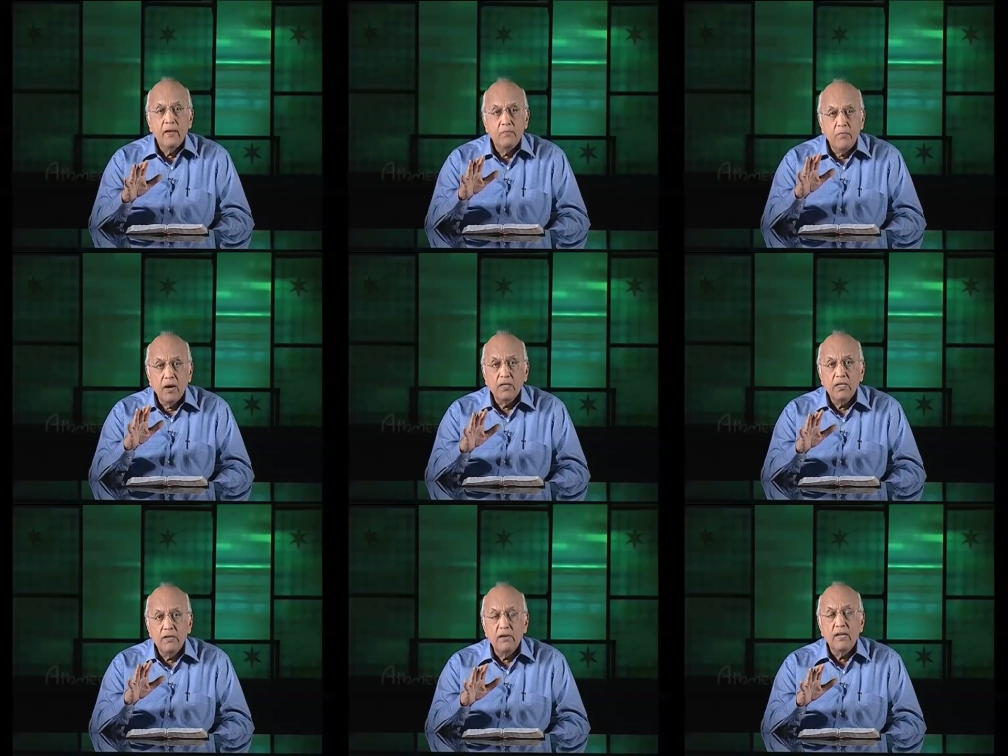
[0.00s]
They're
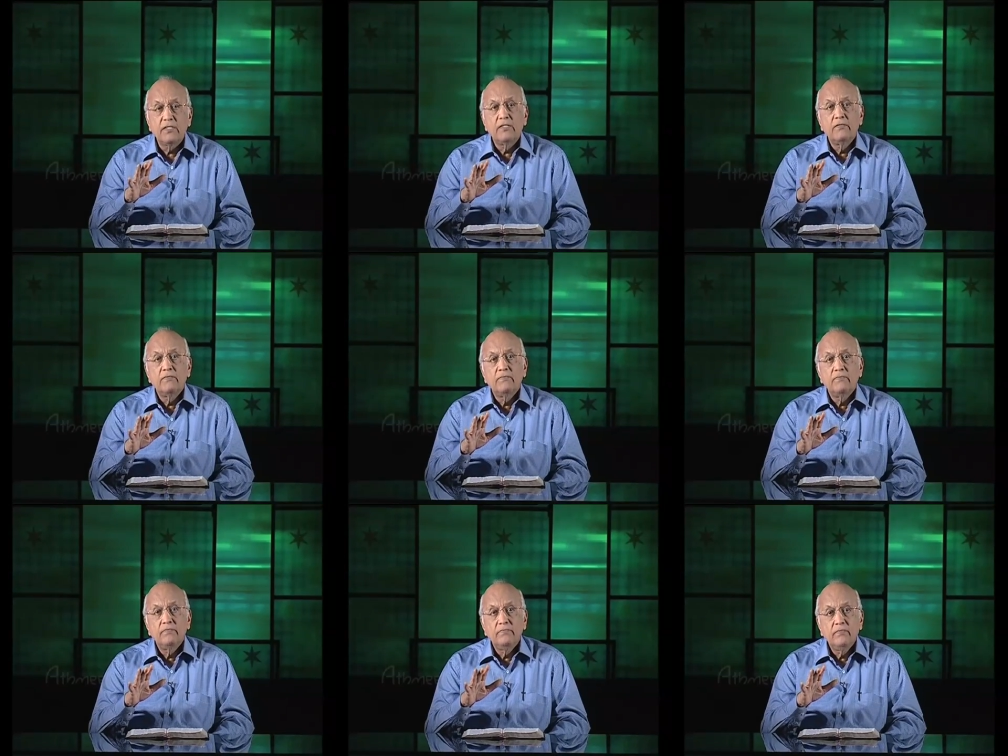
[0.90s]
modestly dressed.
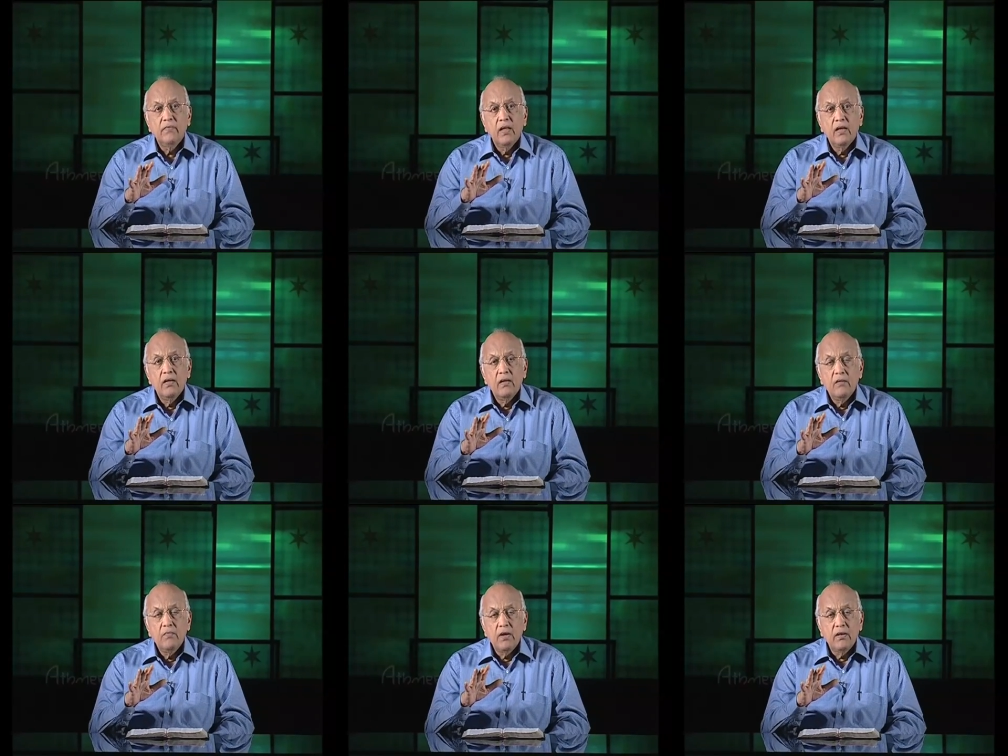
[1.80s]

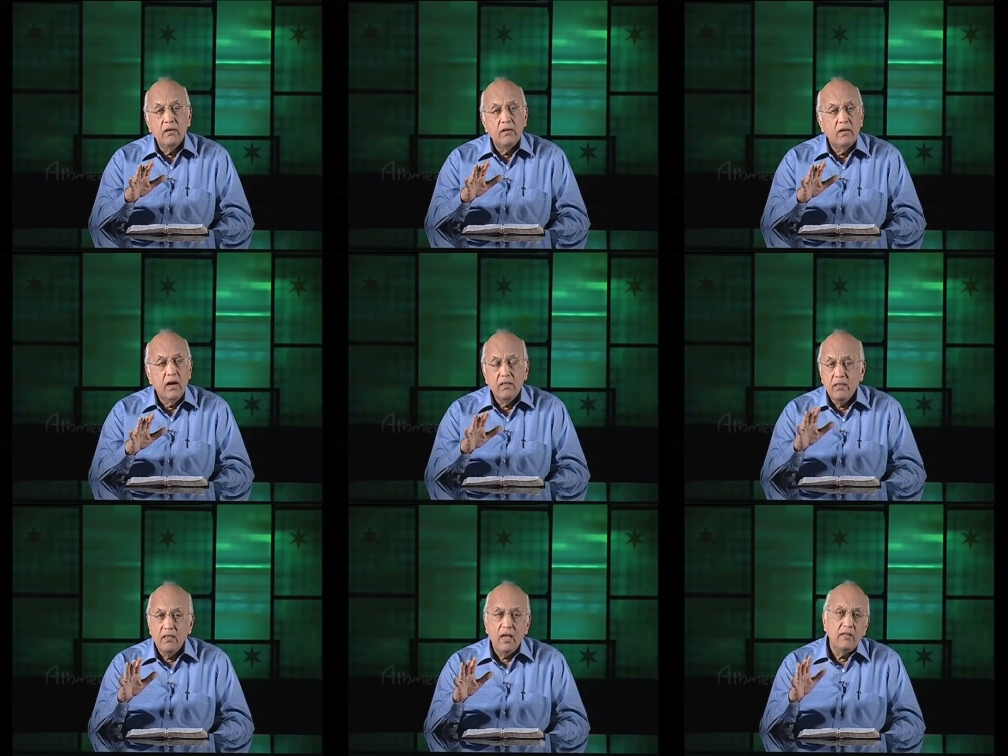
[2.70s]
But
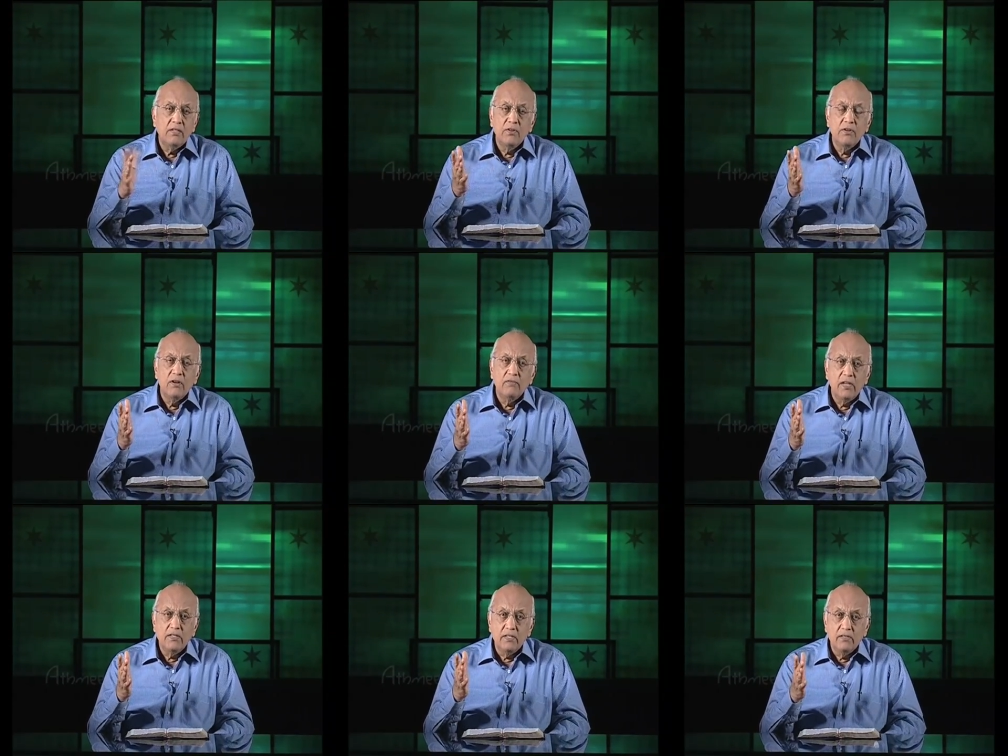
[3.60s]
other than that, there's no law of
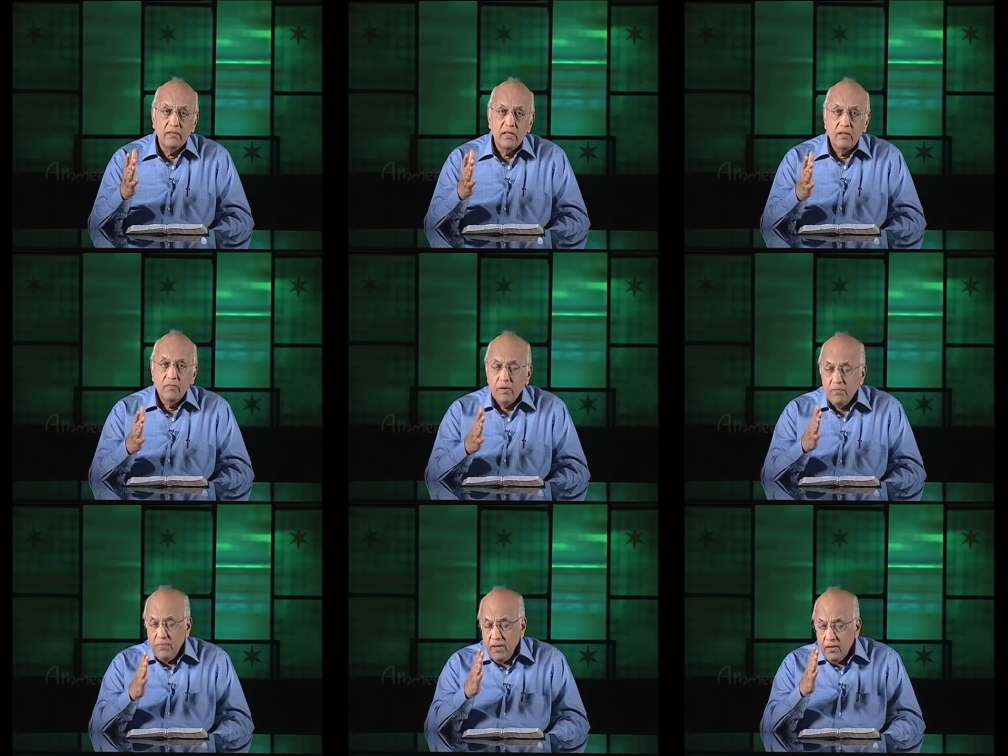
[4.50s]
dressing.
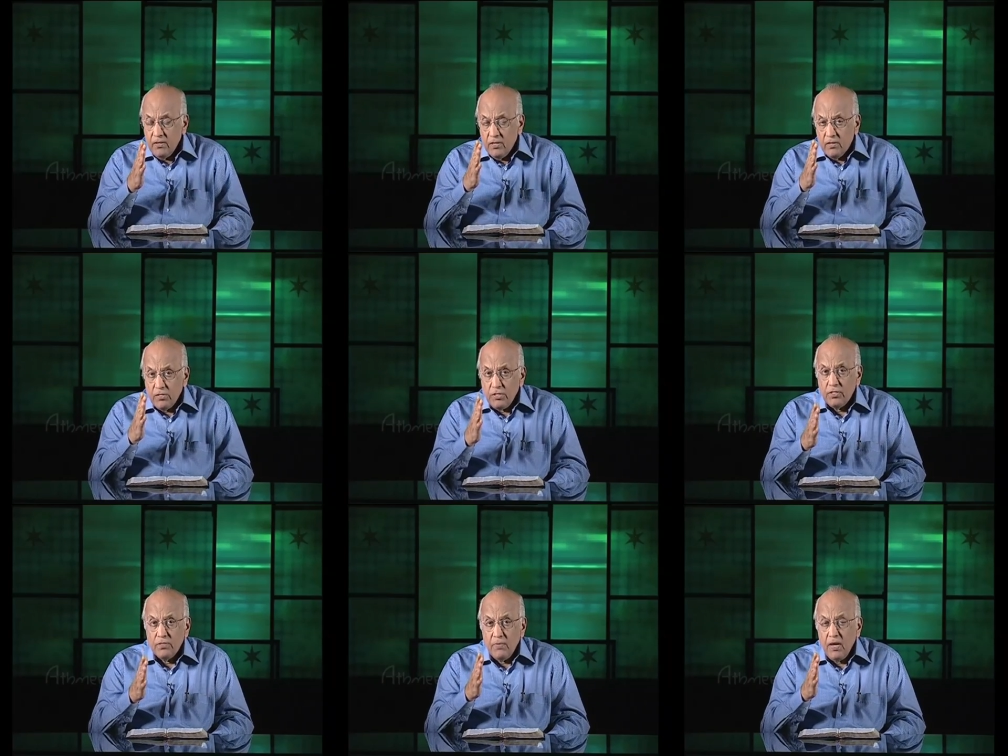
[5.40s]
But
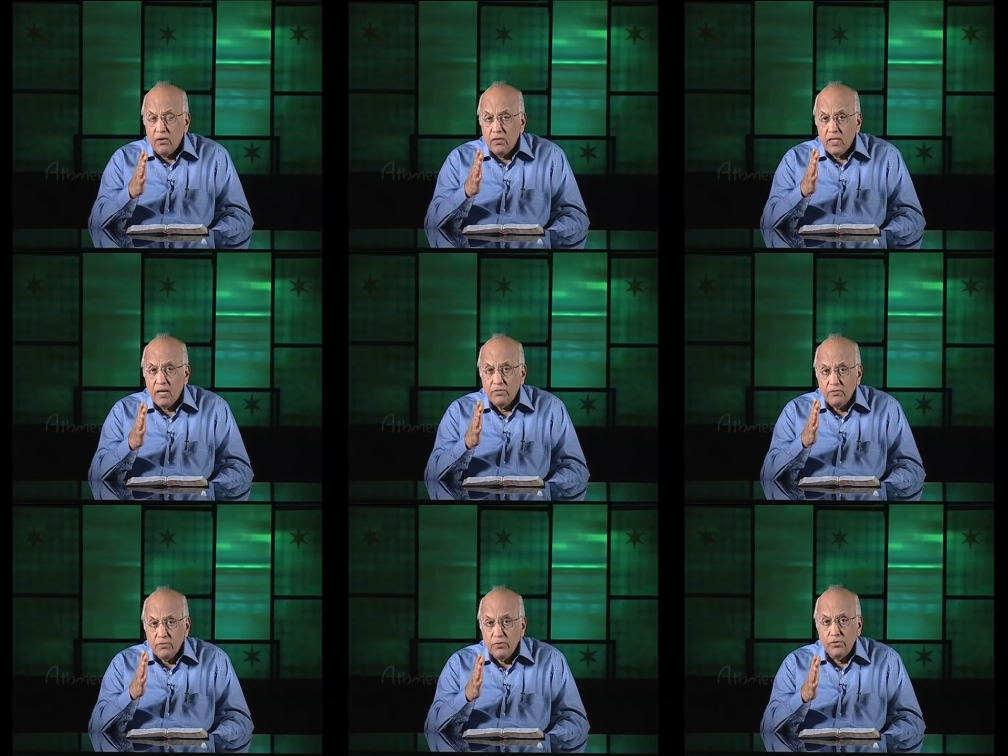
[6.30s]
Christians make all types
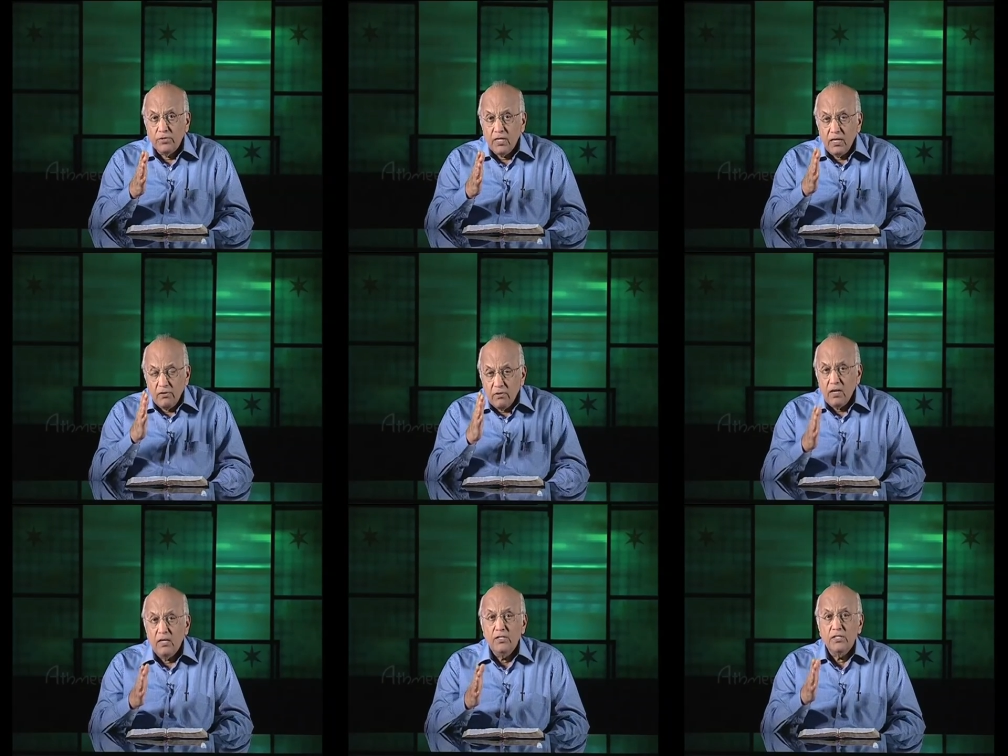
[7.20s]
of rules,
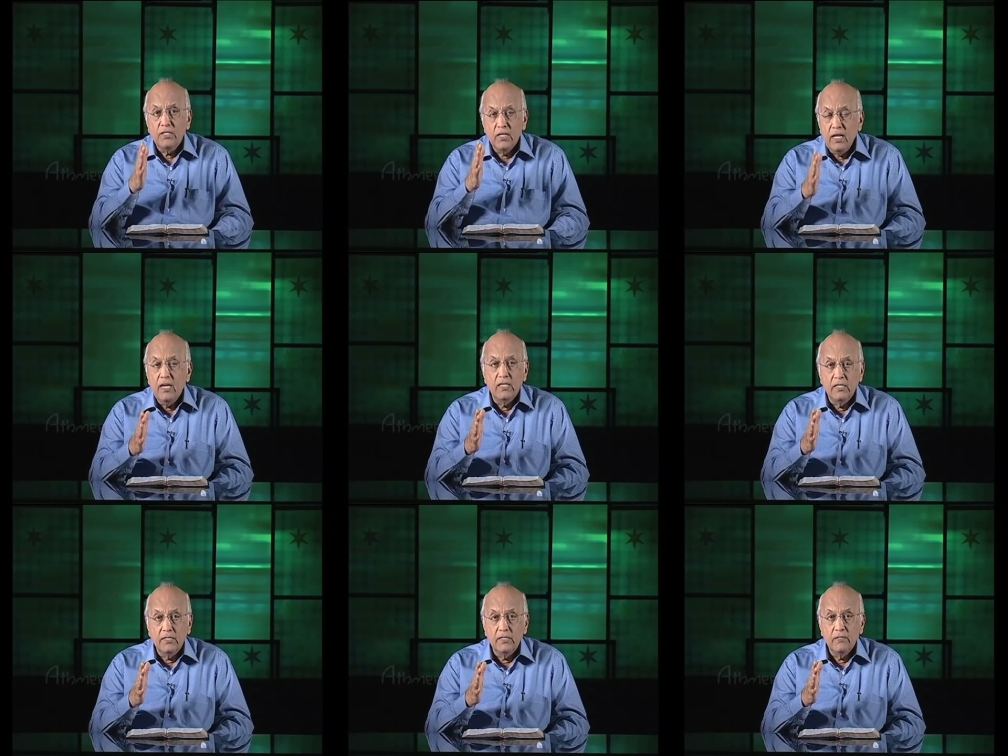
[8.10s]
religious
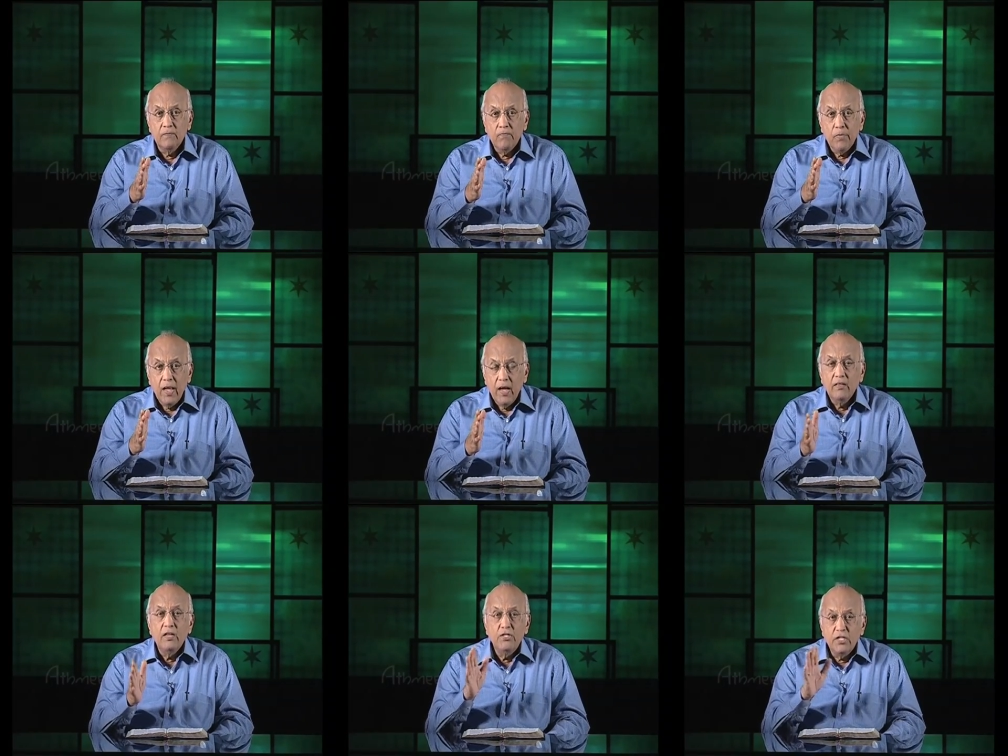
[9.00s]
legalists,
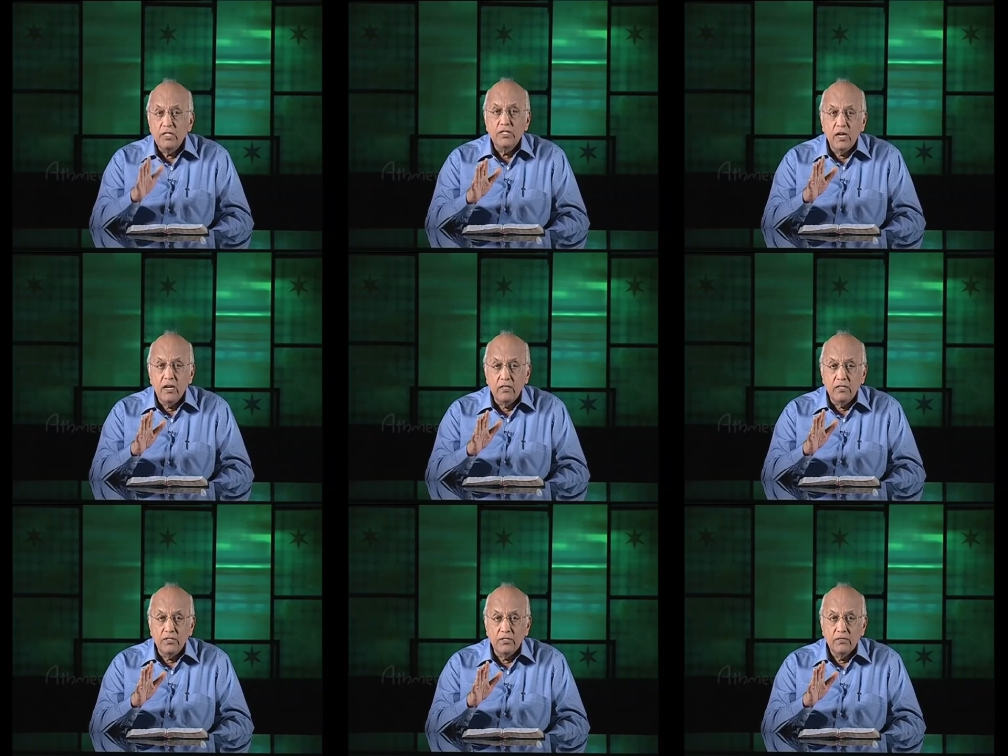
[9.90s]
and they judge
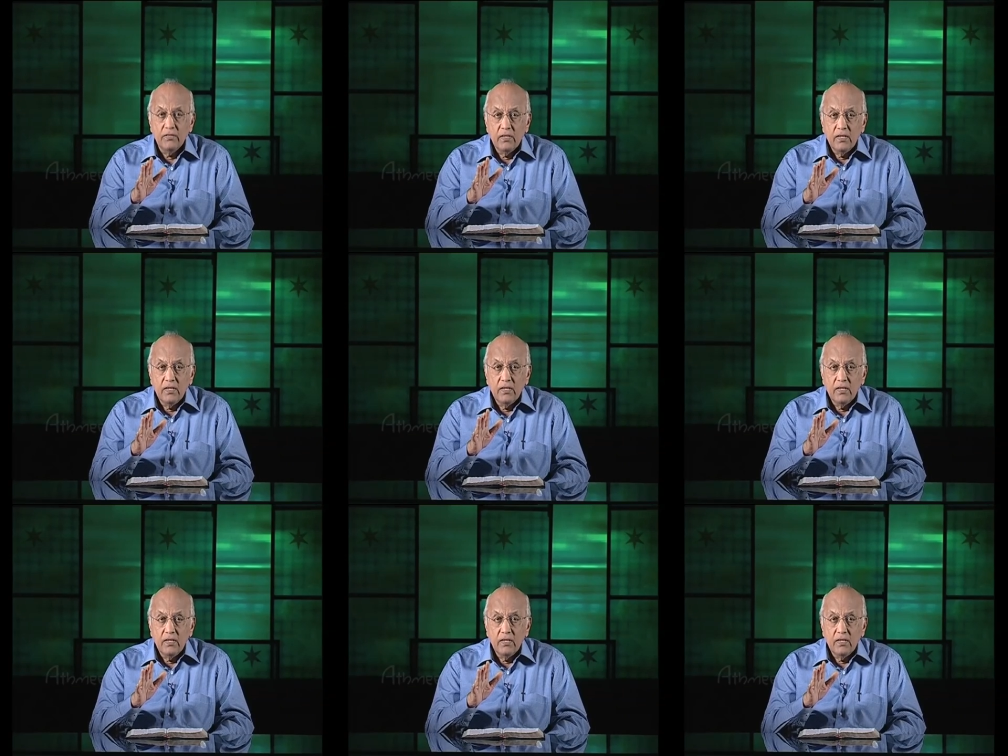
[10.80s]
others